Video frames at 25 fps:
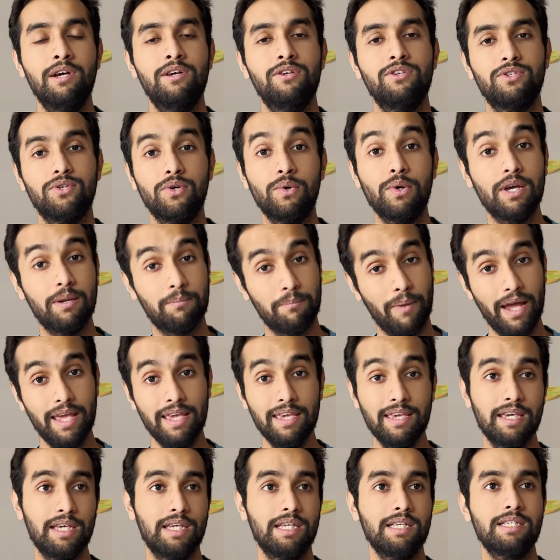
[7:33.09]
So in my
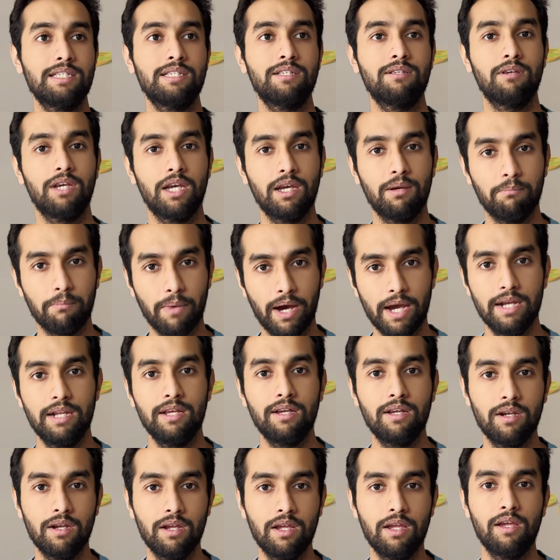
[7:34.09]
case, my
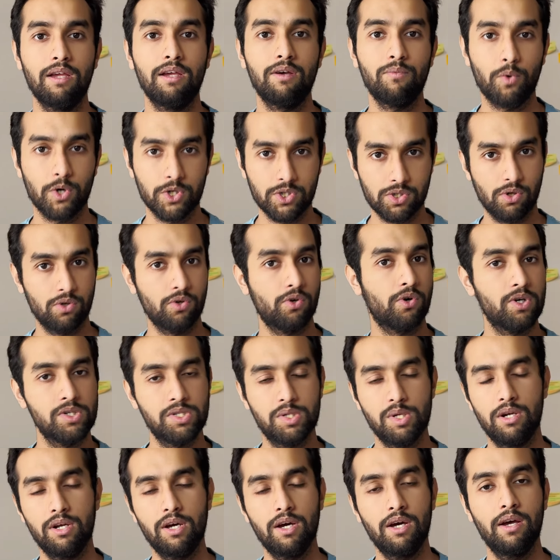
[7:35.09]
degree was on
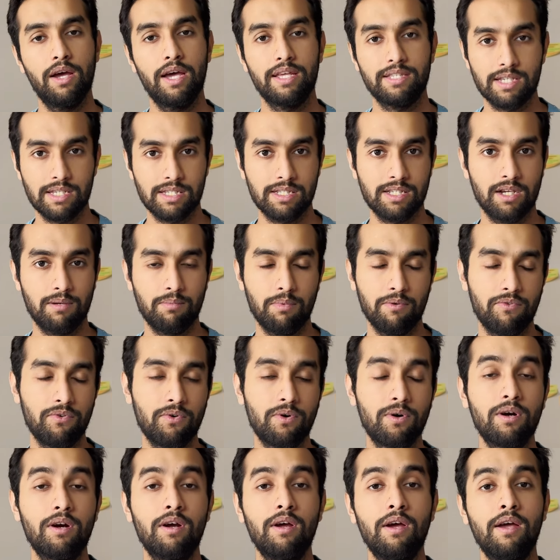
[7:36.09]
Coursera, as I said
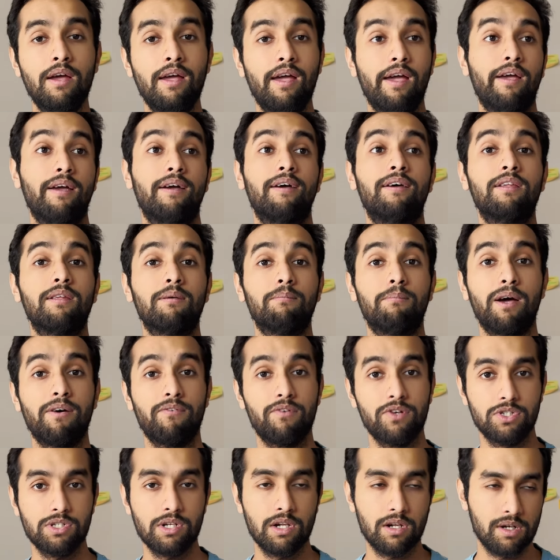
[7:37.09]
before, and my
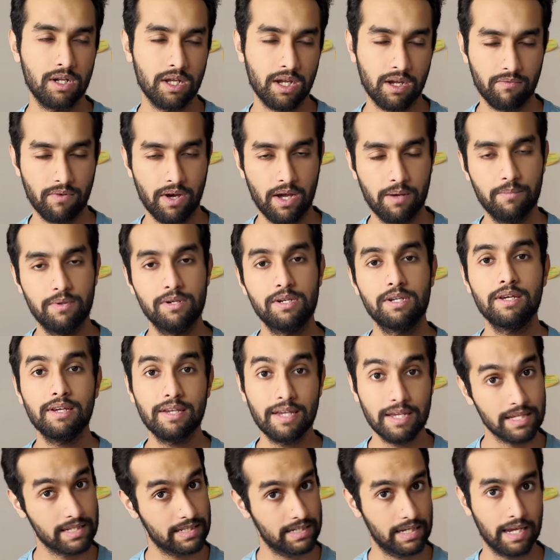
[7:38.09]
virtual learning environment
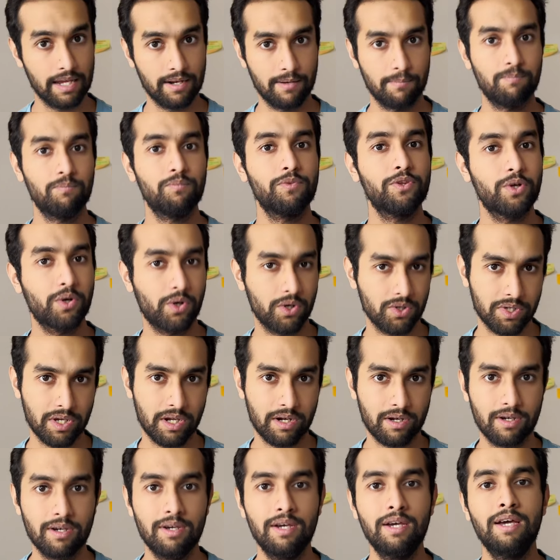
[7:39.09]
is again
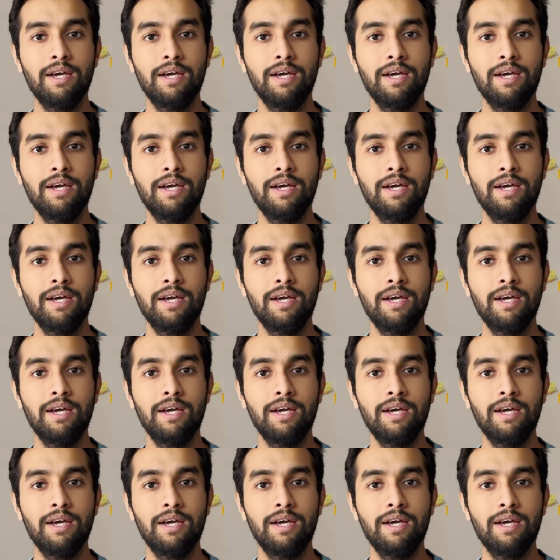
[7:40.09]
Coursera.